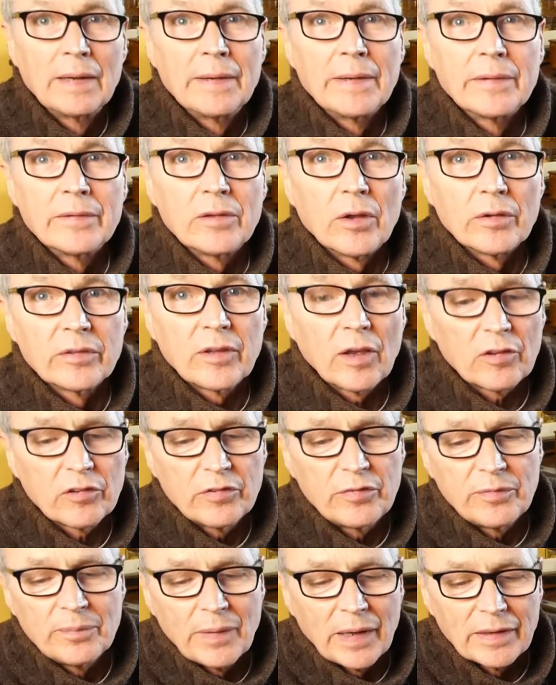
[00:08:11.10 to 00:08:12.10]
So it
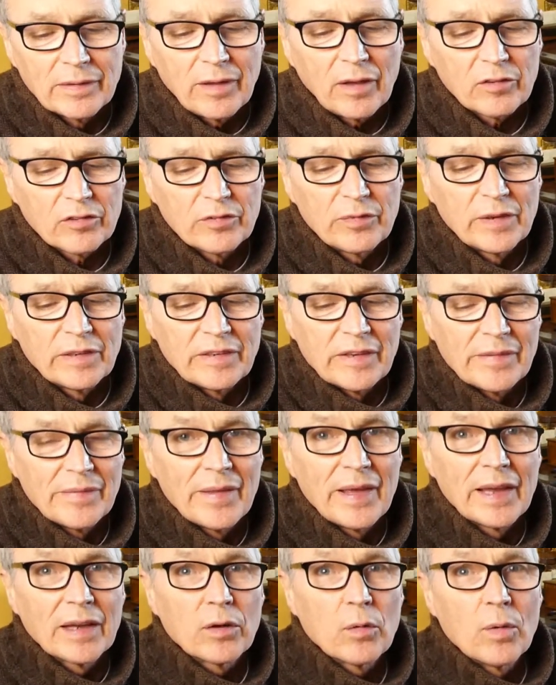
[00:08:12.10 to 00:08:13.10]
does fit in
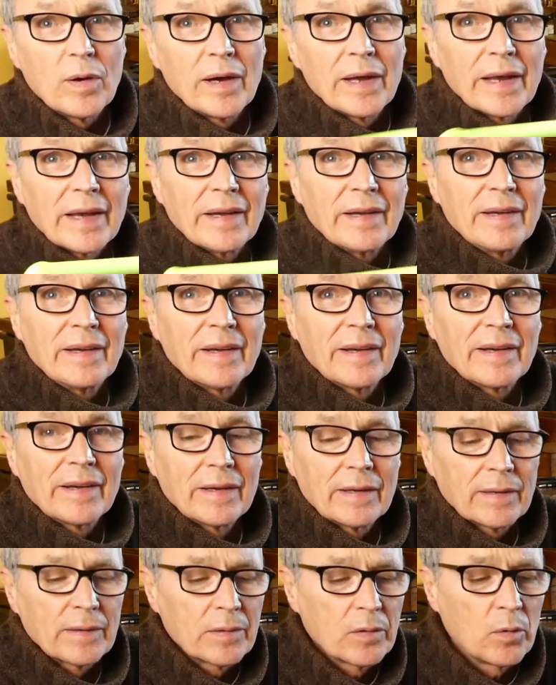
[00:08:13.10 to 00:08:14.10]
there quite
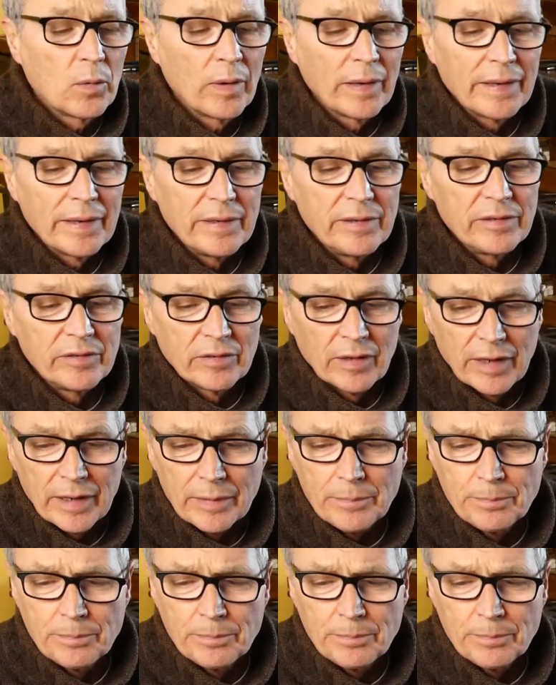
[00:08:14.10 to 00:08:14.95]
easily.